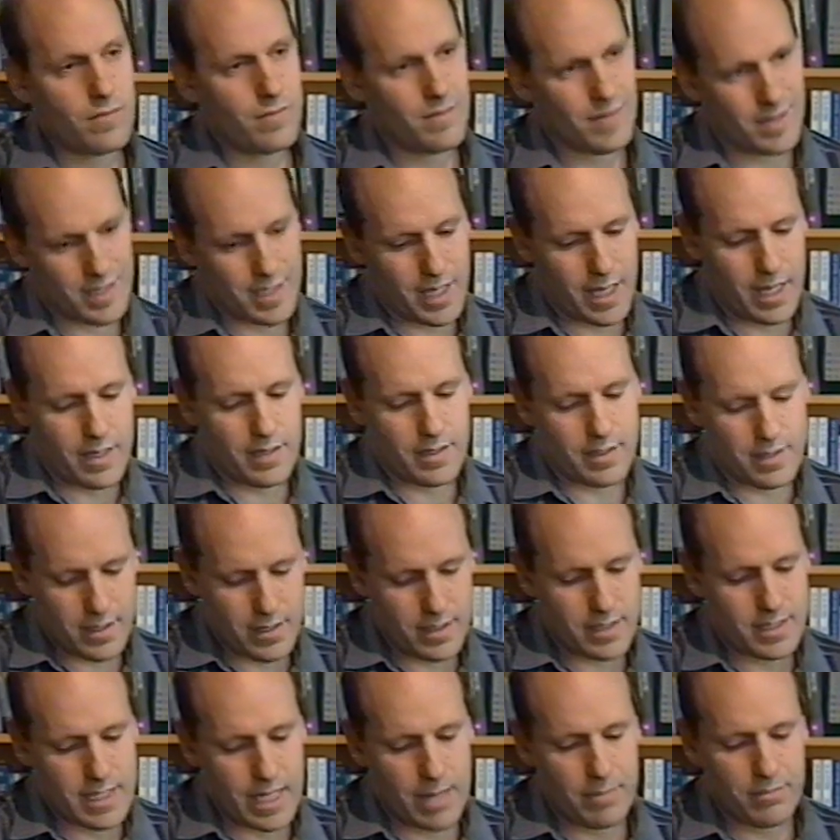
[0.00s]
again,
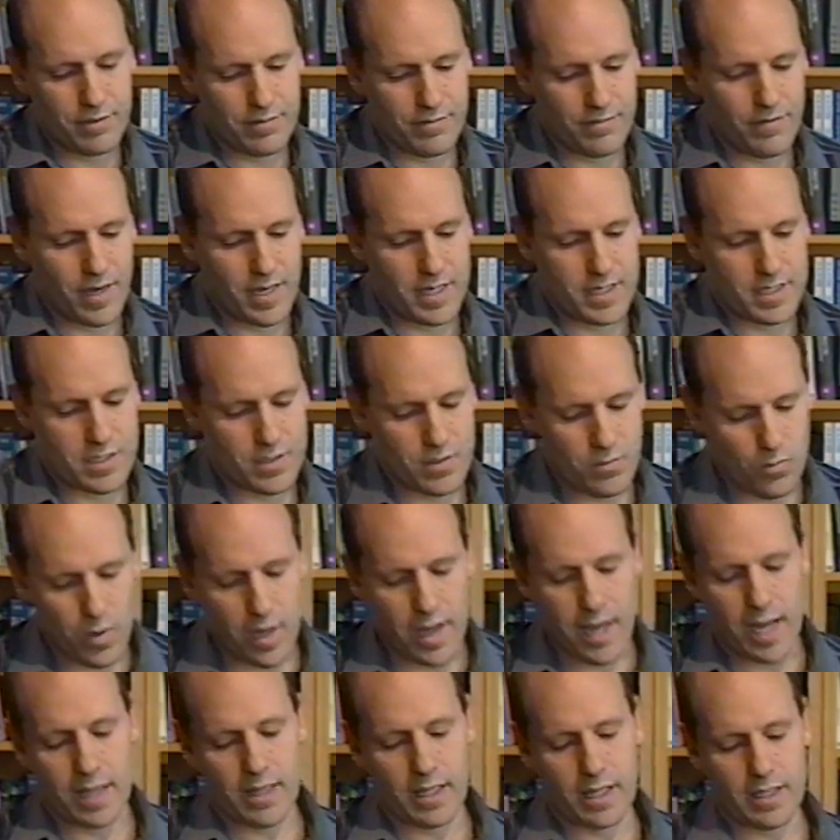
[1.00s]
exemplifies the
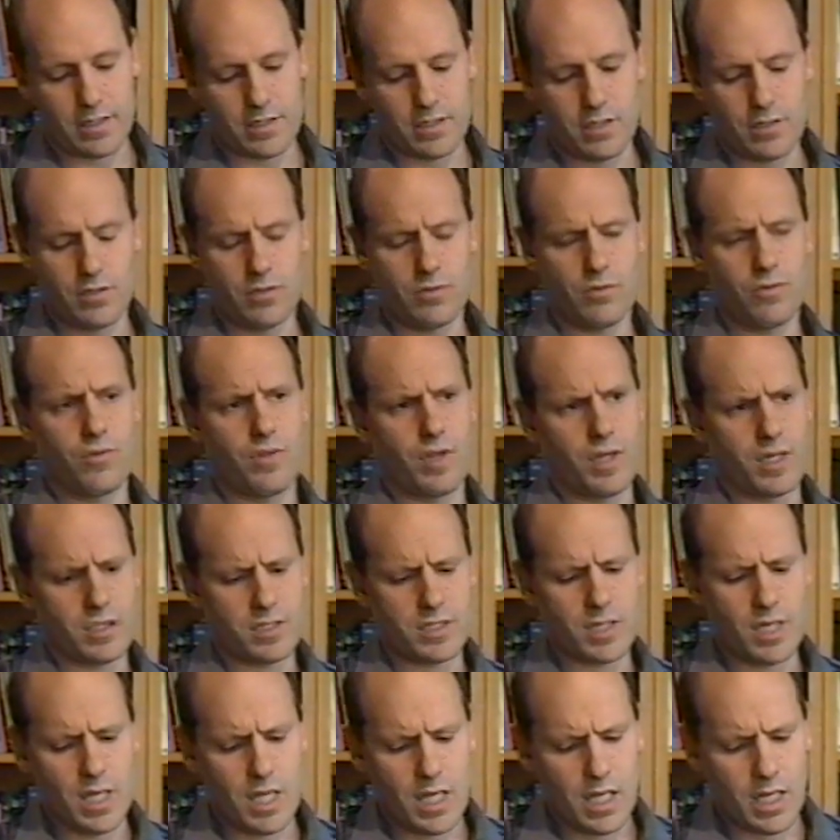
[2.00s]
way I like to do things,